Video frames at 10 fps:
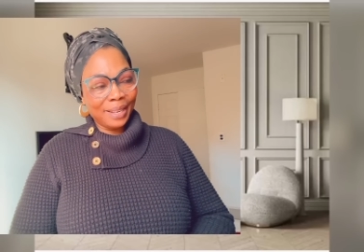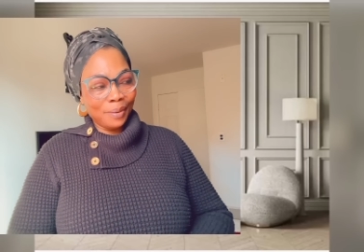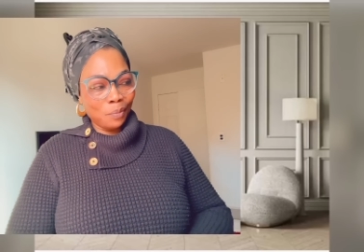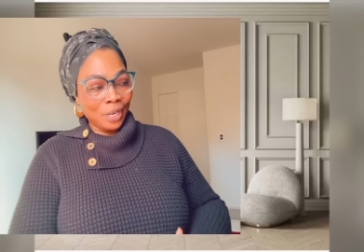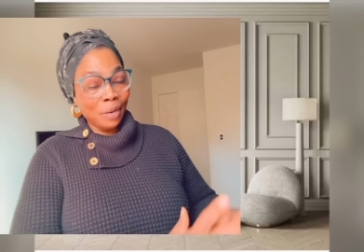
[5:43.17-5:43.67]

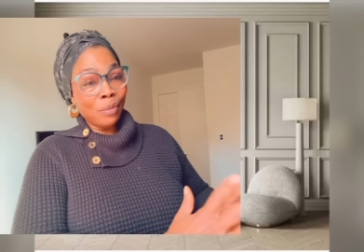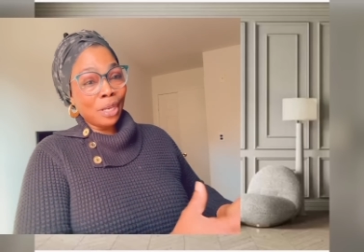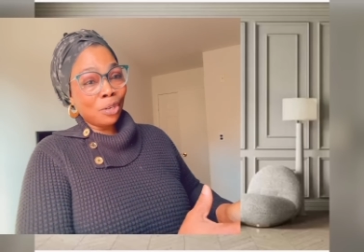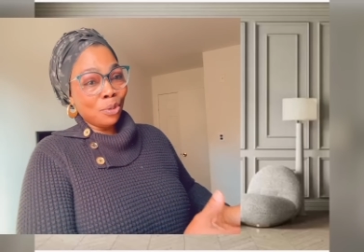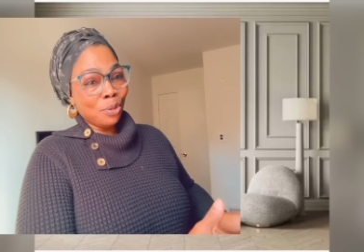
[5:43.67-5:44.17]
But they
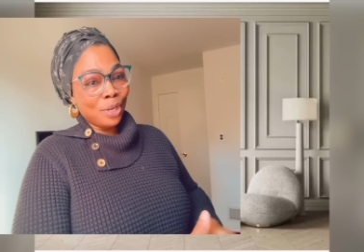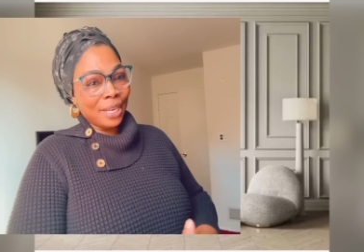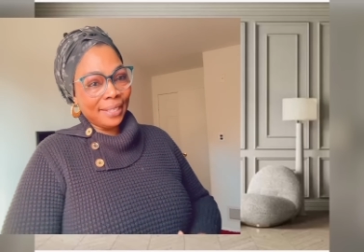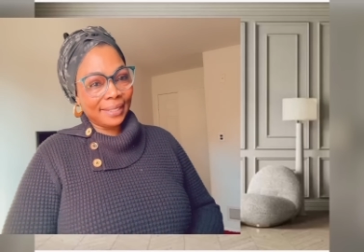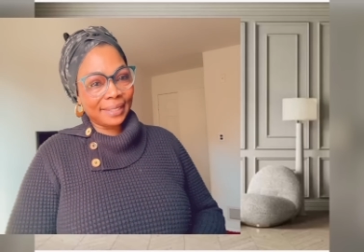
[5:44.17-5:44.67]
make you do
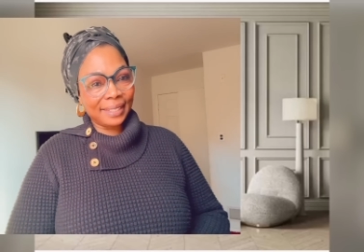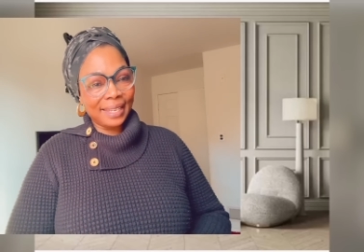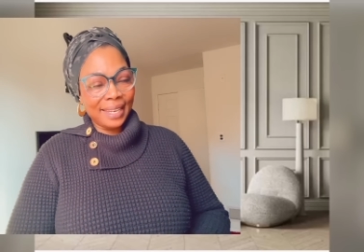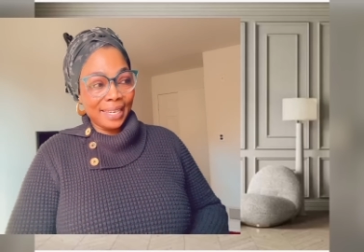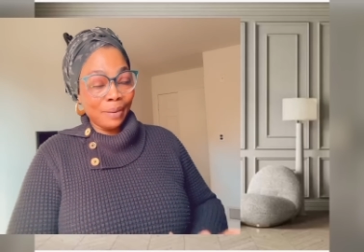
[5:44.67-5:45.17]
this.
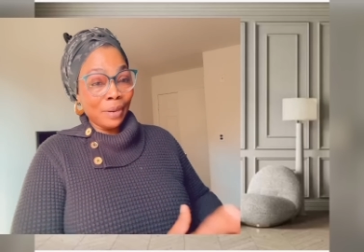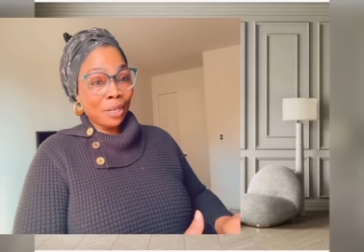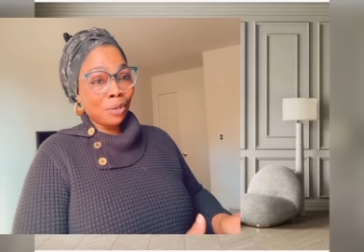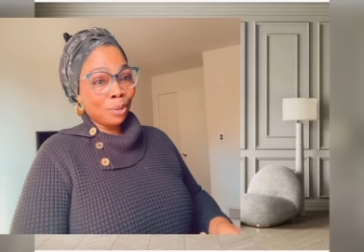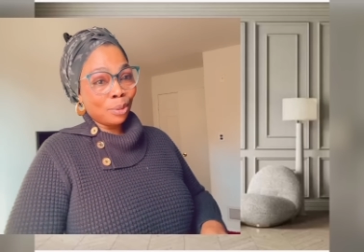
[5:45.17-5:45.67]
They
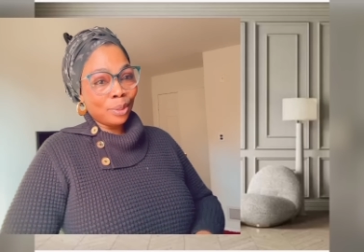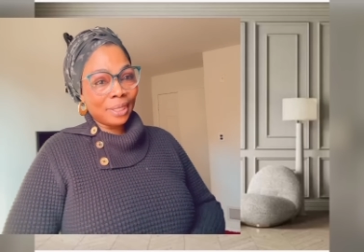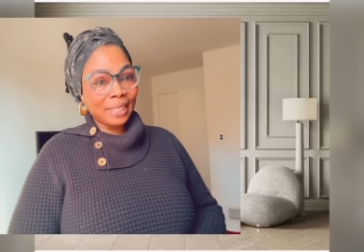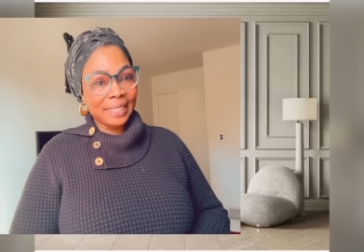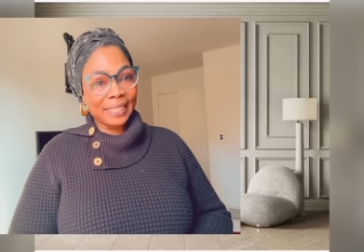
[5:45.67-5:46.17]
make you sow
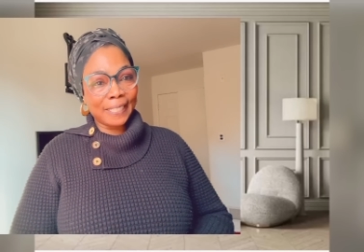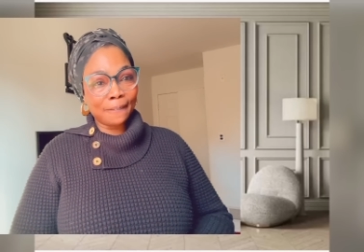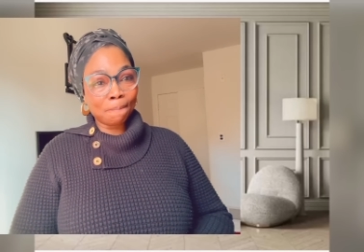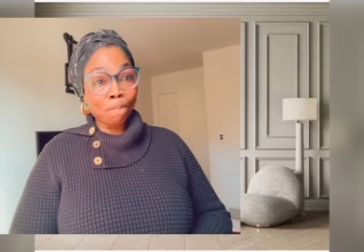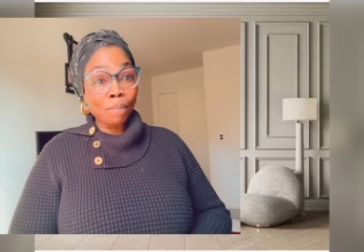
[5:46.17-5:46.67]
seed.
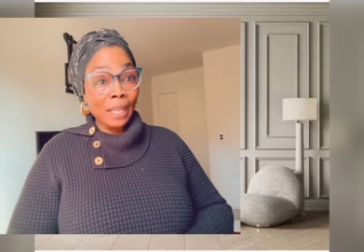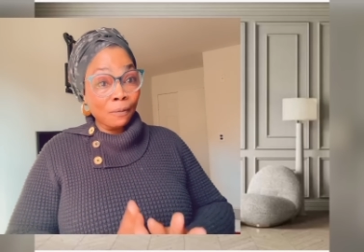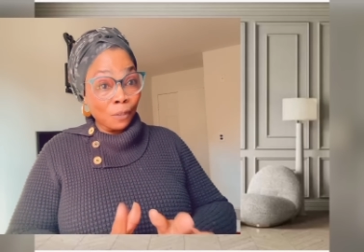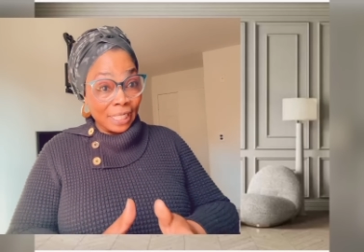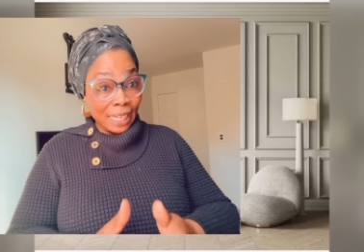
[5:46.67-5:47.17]

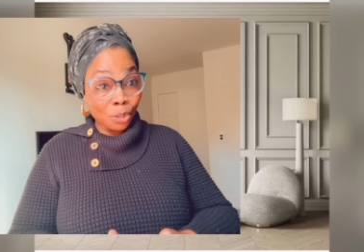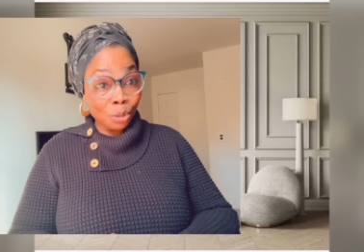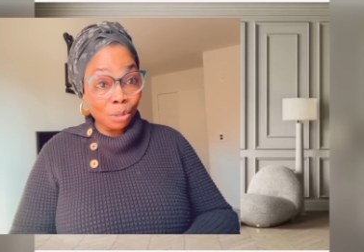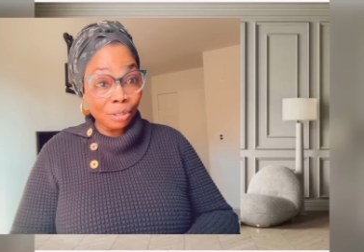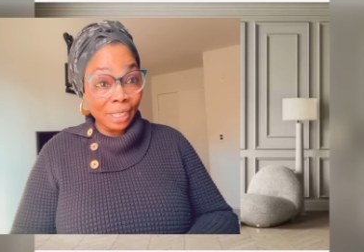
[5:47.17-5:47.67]
Even their
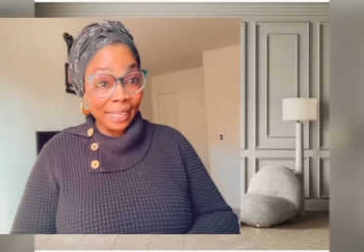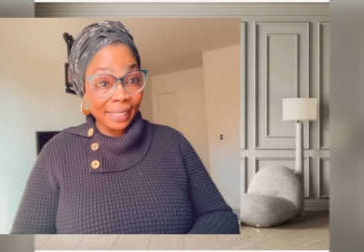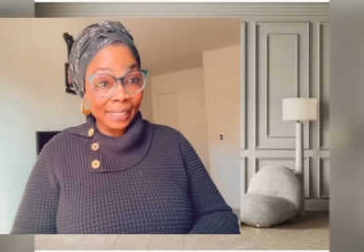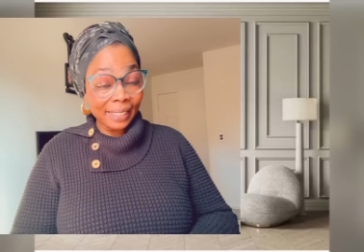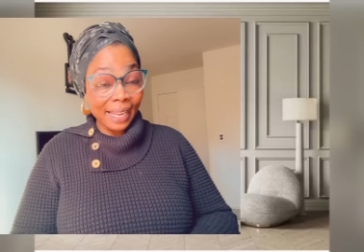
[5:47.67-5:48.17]
children
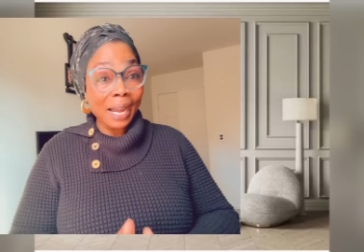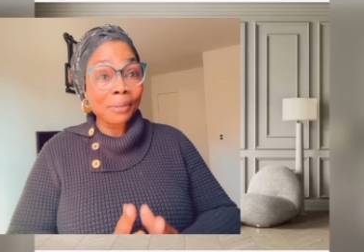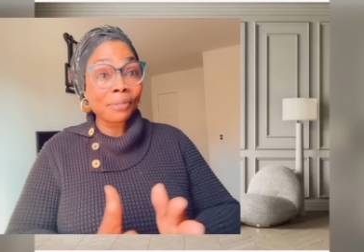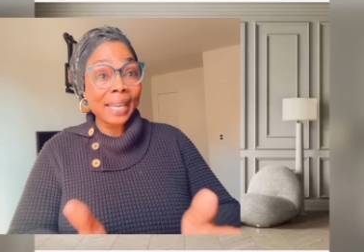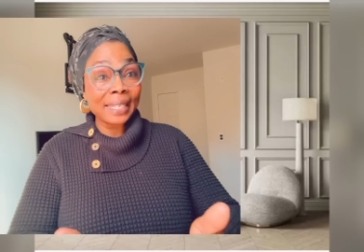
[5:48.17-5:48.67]
are
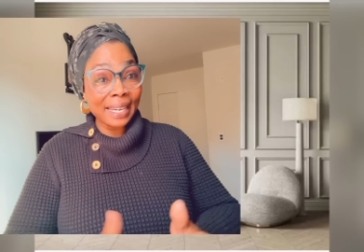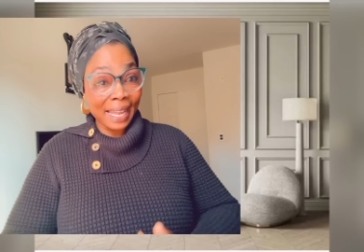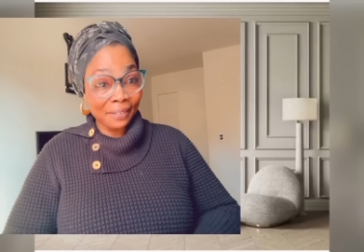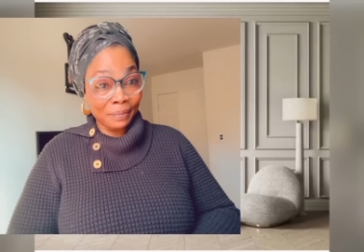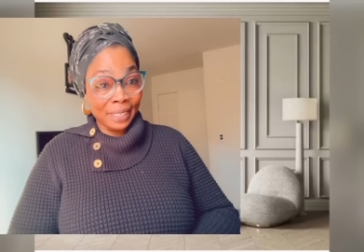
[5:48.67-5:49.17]
finding
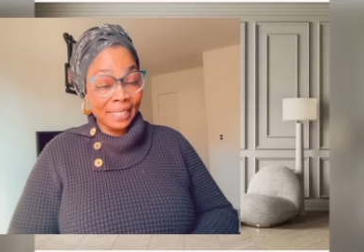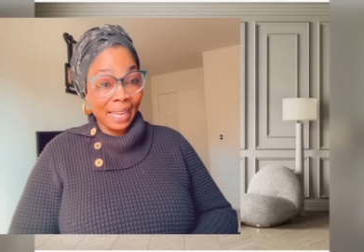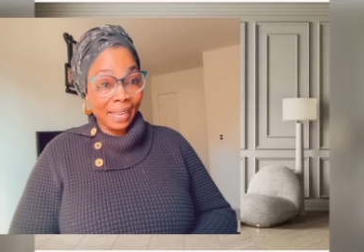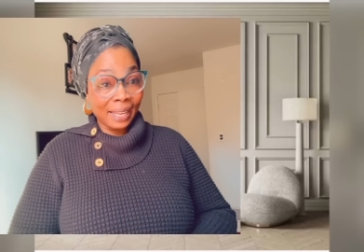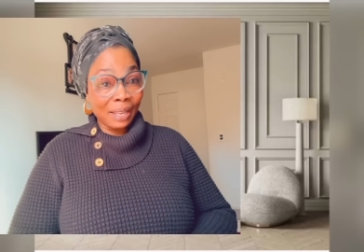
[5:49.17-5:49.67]
life
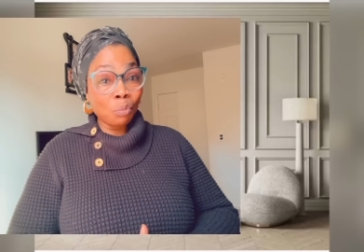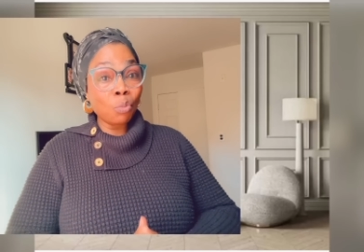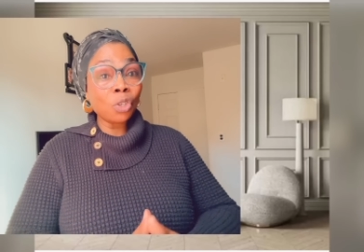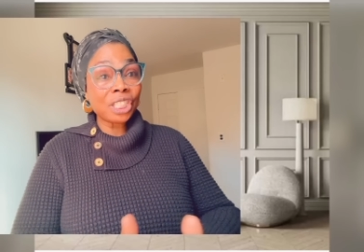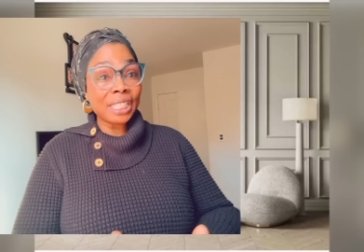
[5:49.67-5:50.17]
easier,
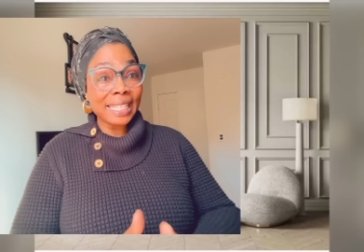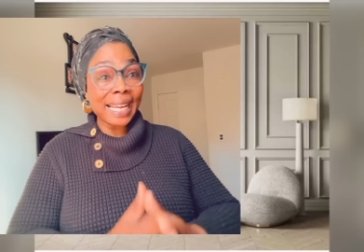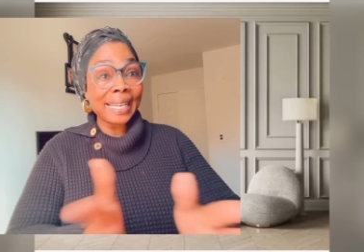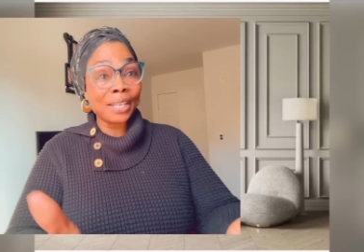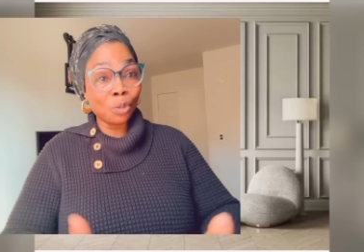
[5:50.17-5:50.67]
much easier
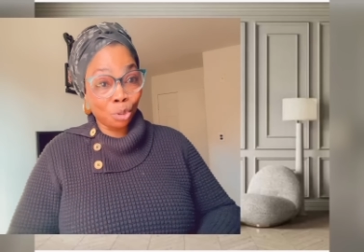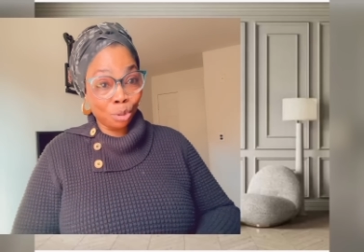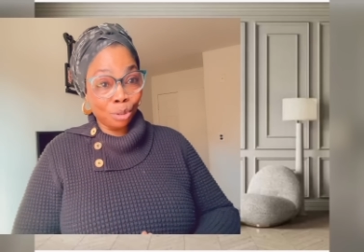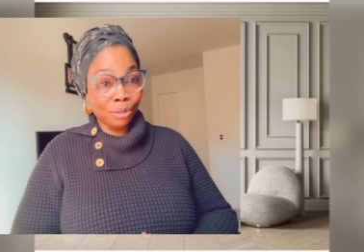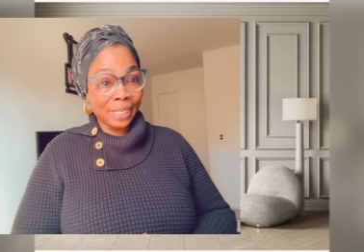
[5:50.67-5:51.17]
than your
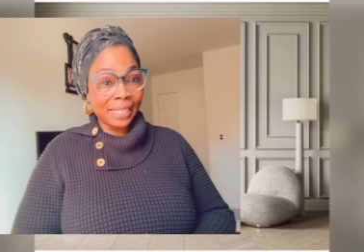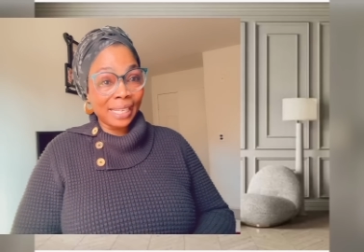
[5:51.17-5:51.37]
children.